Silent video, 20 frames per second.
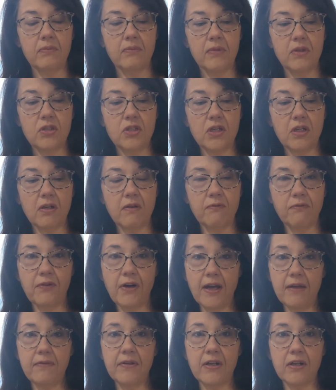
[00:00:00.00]
Took them
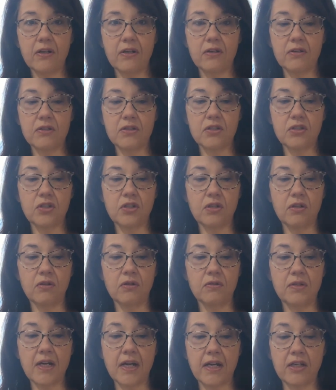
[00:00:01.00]
5 years
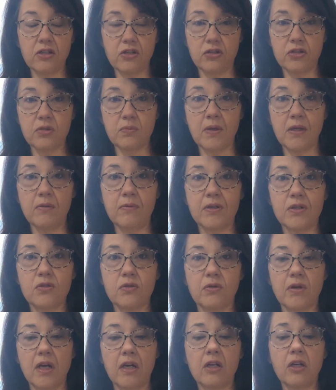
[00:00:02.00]
to diagnose me with
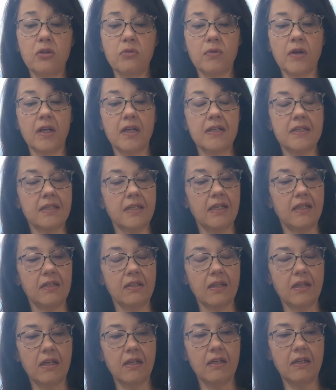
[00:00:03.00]
psoriatic arthritis. It
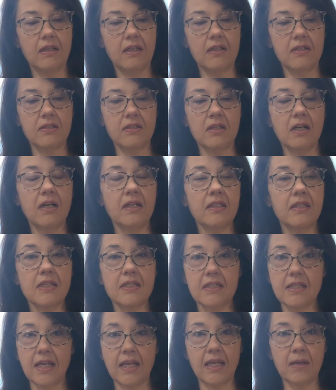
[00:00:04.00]
is not the
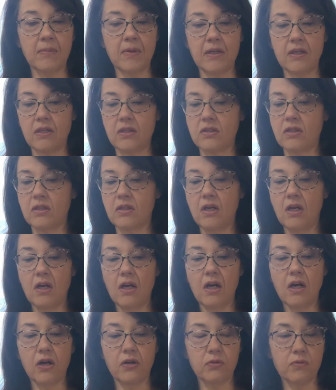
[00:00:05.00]
same as
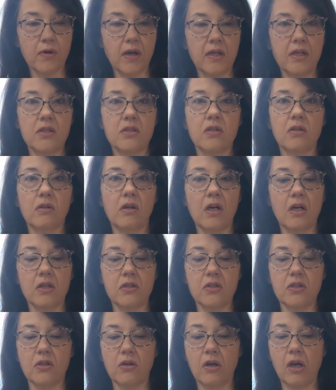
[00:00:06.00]
arthritis or
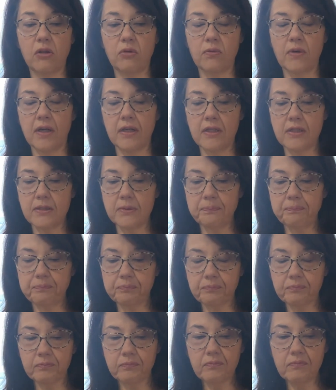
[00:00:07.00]
osteoarthritis.
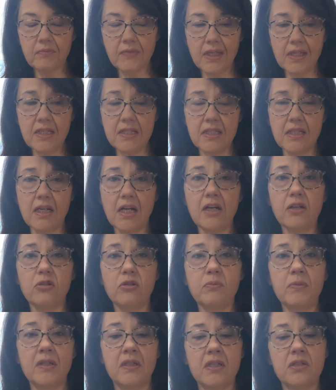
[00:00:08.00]
It's an
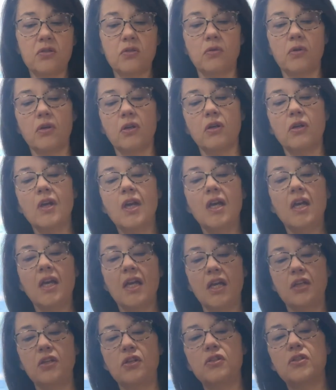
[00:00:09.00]
autoimmune disorder,
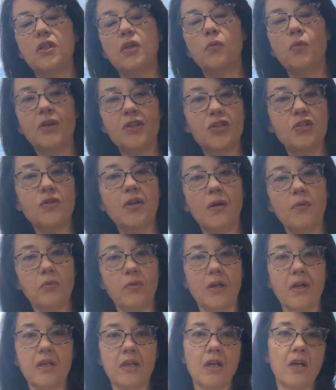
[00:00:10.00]
and usually once you have
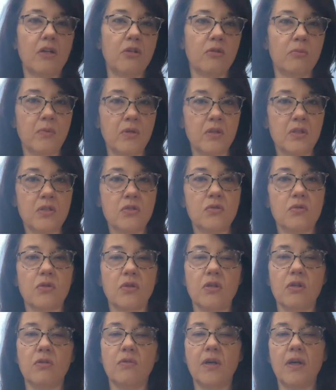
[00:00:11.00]
one autoimmune
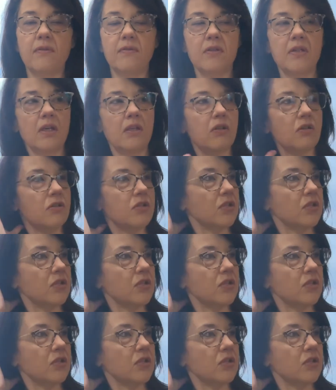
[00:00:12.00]
disorder, you have another.